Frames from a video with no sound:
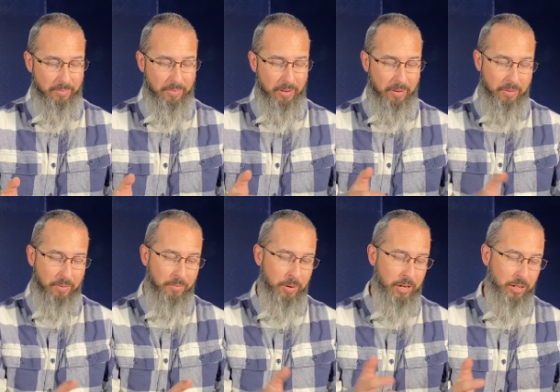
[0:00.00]
Uh,
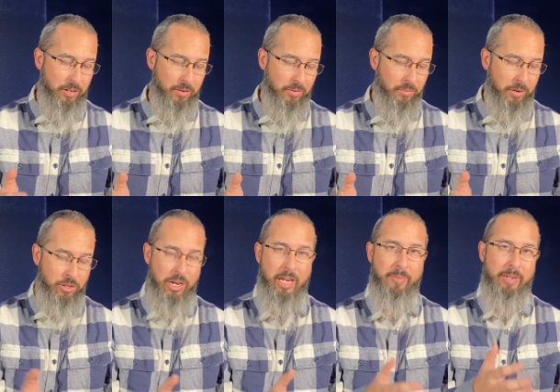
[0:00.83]
when when
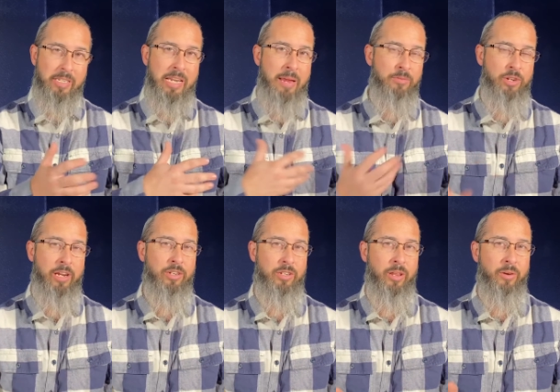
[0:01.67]
Jacob has his name
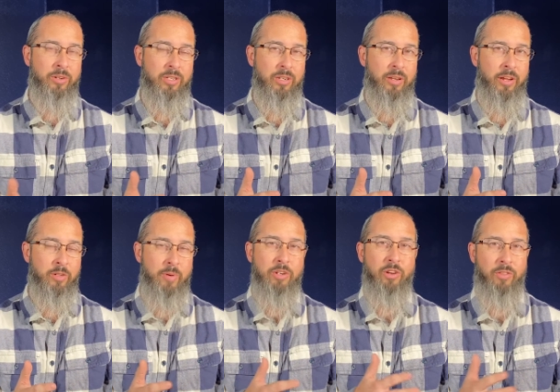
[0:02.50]
changed, though, there's a
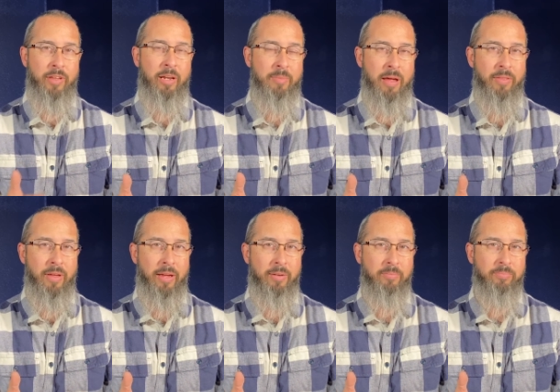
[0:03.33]
special thing about
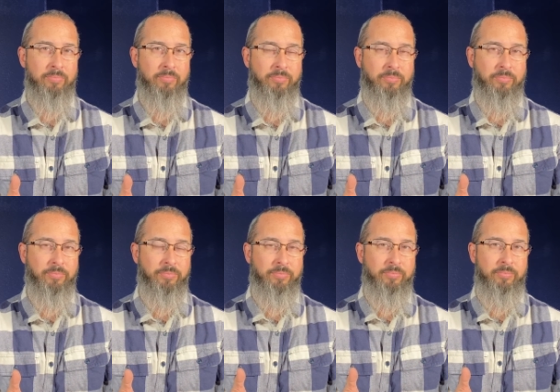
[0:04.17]

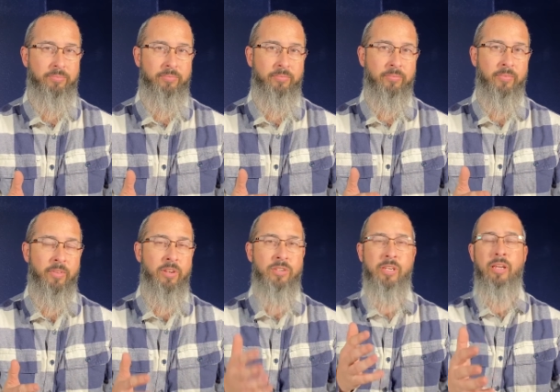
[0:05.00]
that.
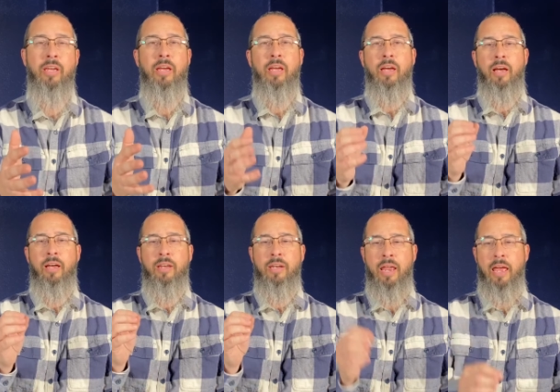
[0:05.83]
You see, uh,
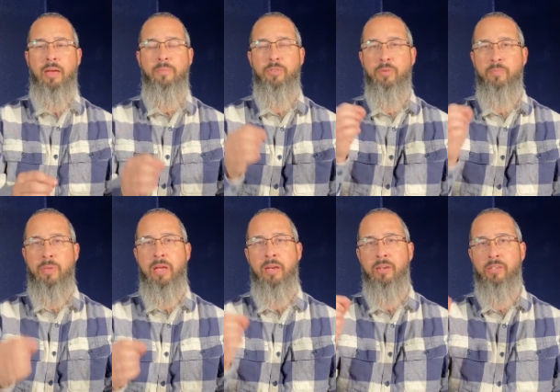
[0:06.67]
names
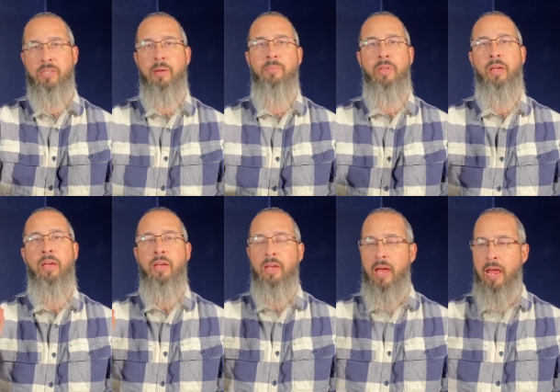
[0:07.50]
mean something.
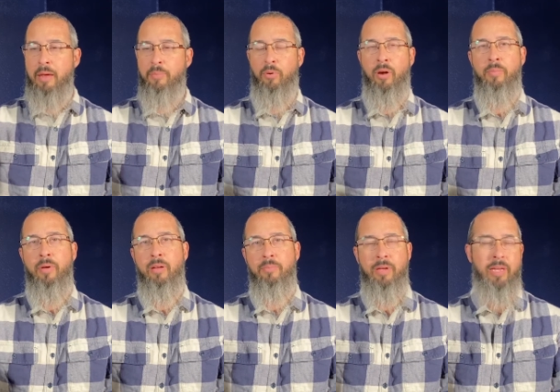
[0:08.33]
Abram
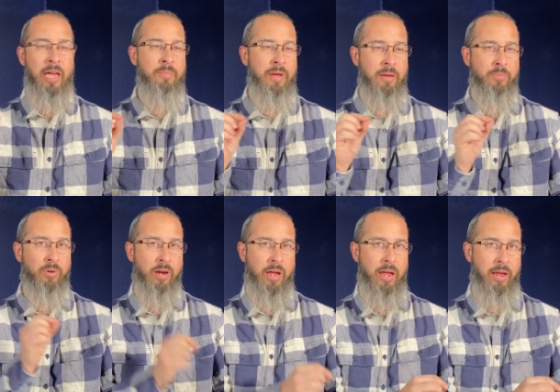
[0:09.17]
became
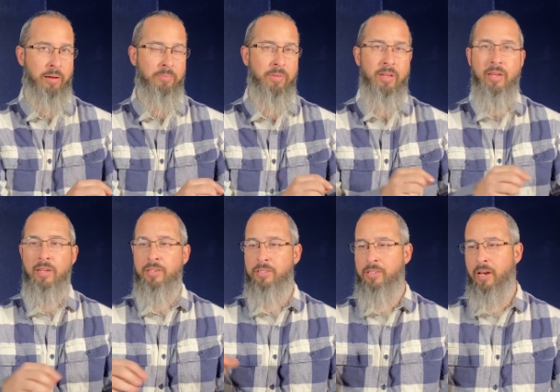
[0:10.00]
Abraham.
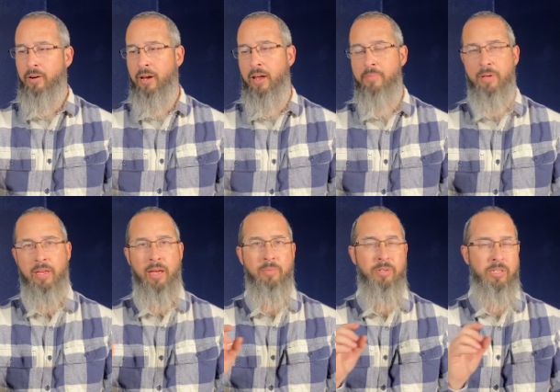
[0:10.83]
Sarai
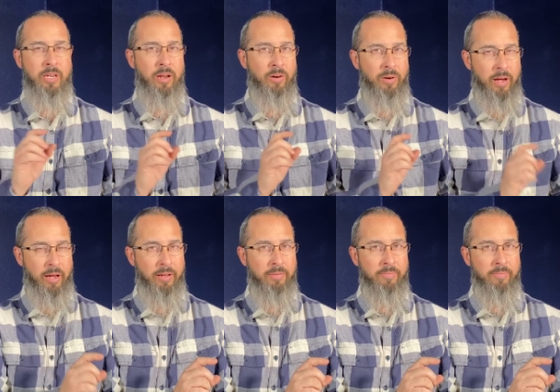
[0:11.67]
became Sarah.